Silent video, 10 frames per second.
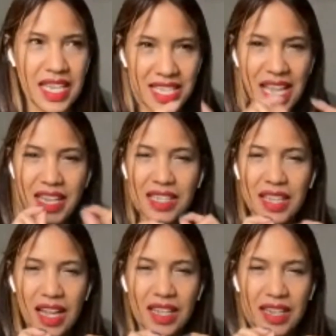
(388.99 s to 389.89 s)
It's like
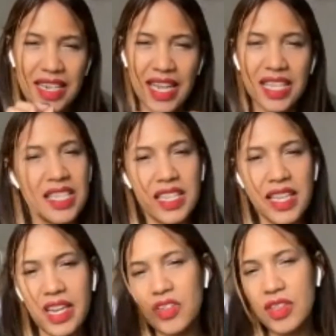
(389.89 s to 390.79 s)
an
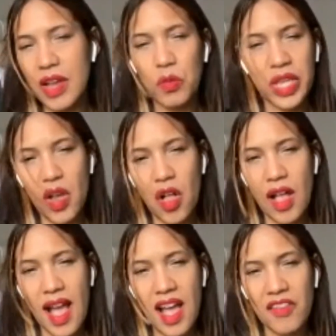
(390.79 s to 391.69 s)
indicator that we all
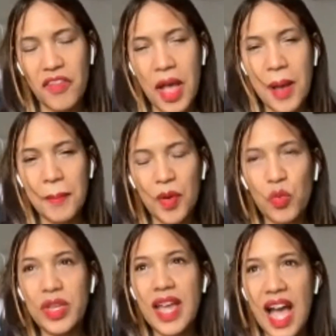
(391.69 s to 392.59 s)
have, but
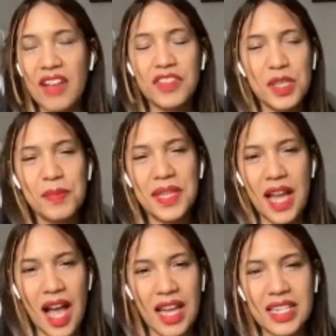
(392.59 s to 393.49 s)
we have to be
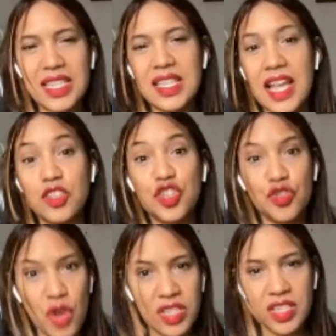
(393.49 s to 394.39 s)
honest and
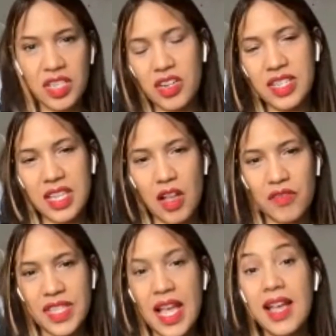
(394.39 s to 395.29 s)
trust
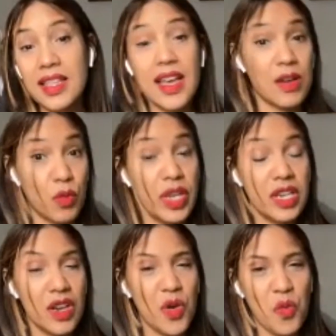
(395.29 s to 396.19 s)
ourselves that we
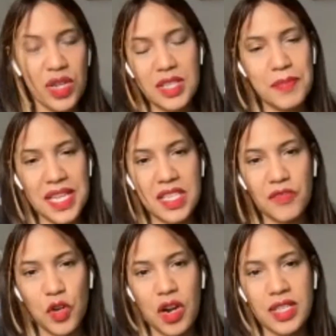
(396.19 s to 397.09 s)
know what's best
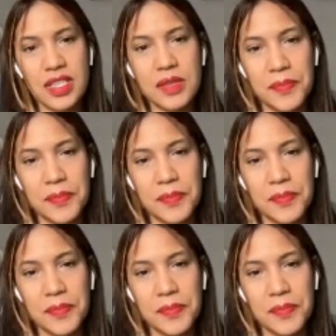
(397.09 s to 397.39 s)
for us.